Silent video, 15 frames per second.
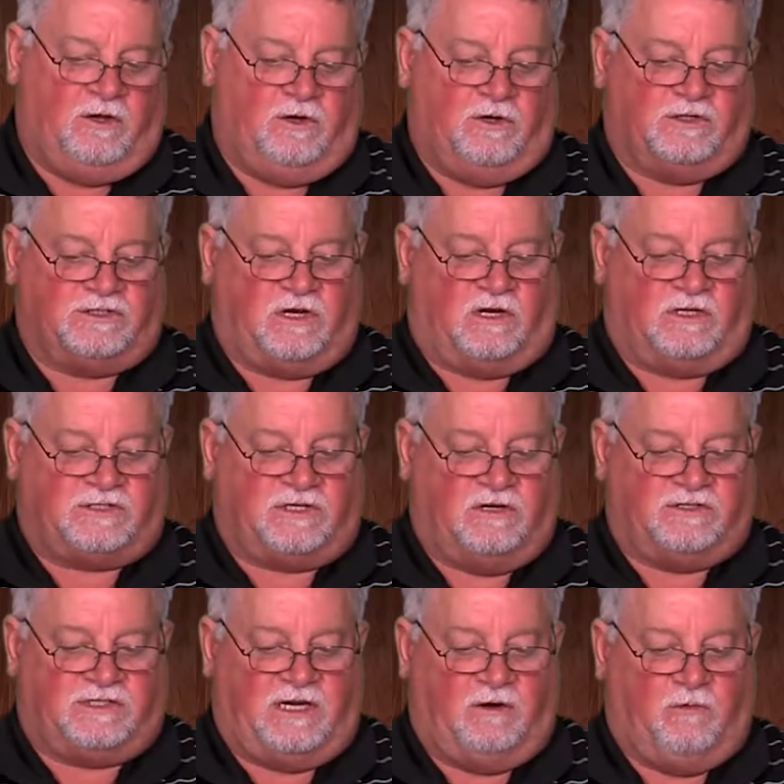You'll also
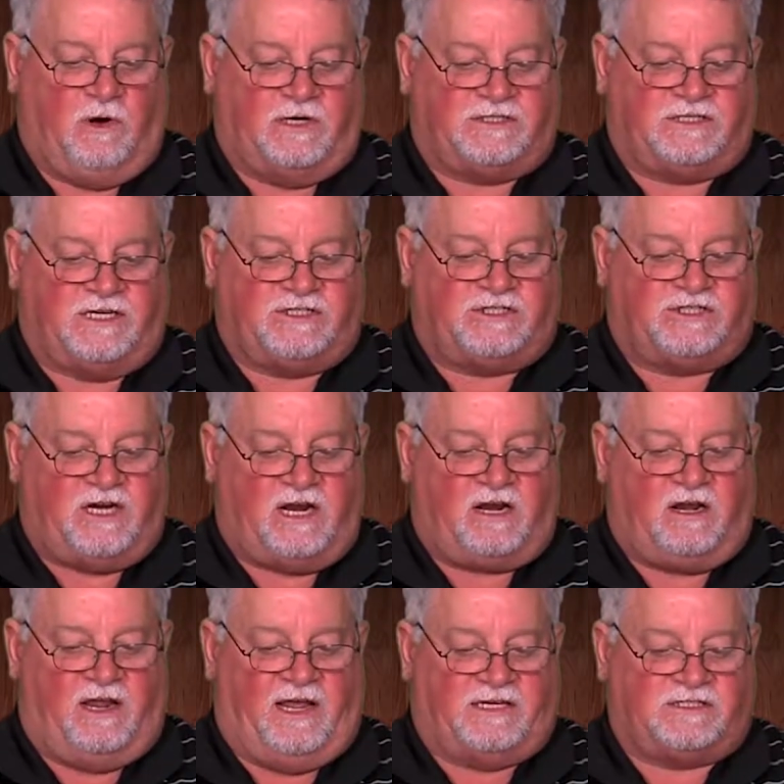see where it says
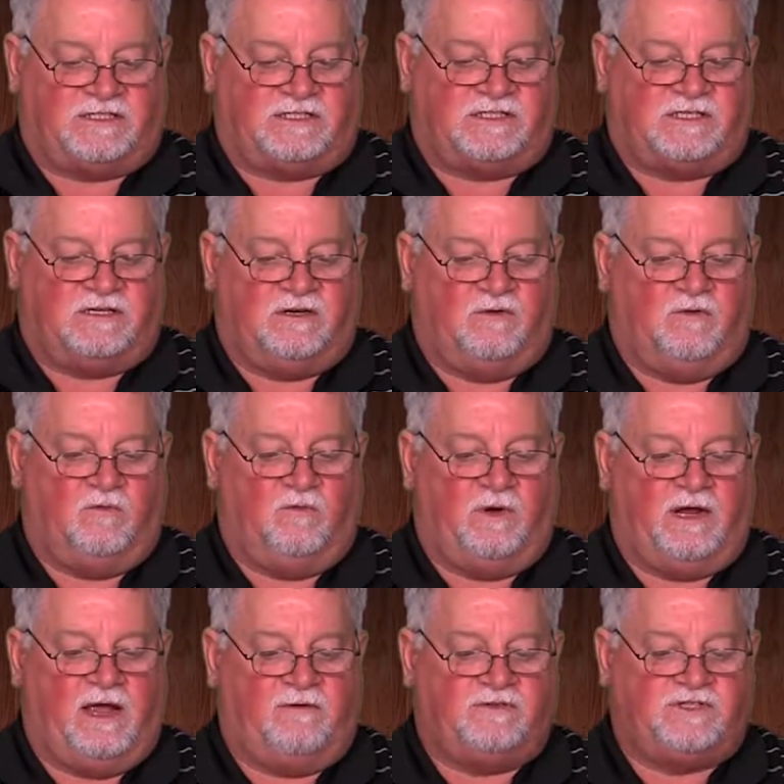checklists. We
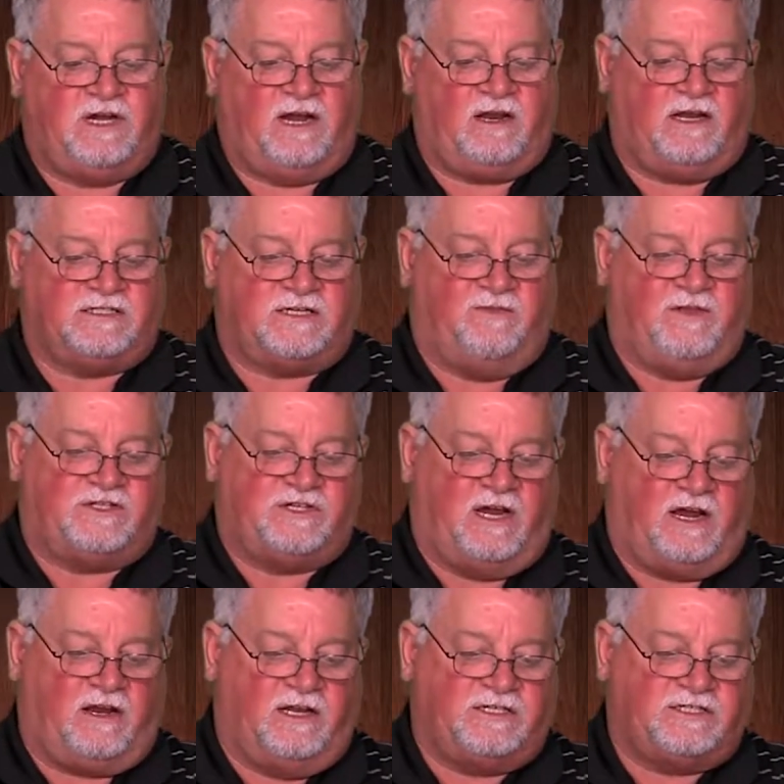have checklists and the
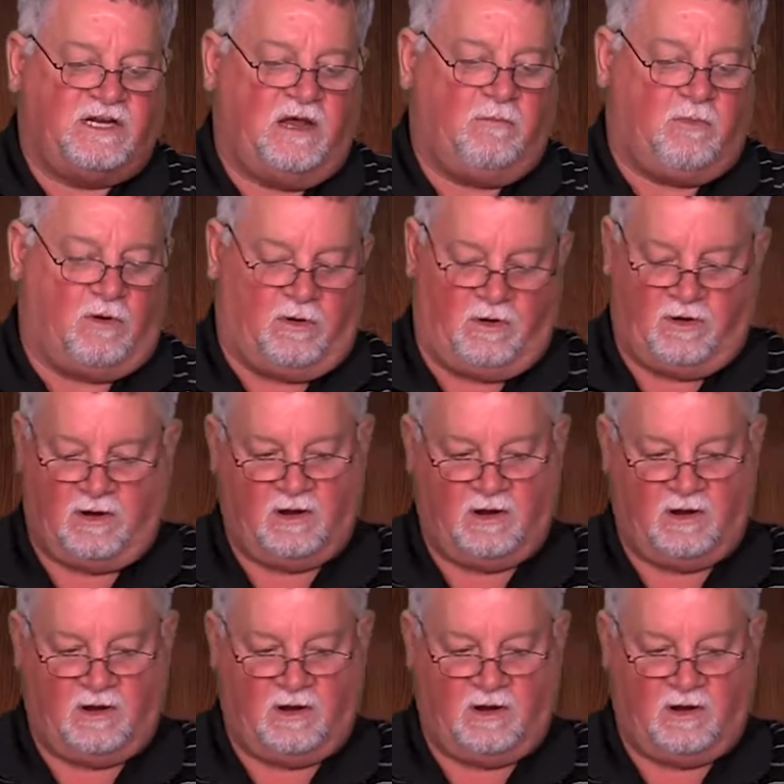checklist number.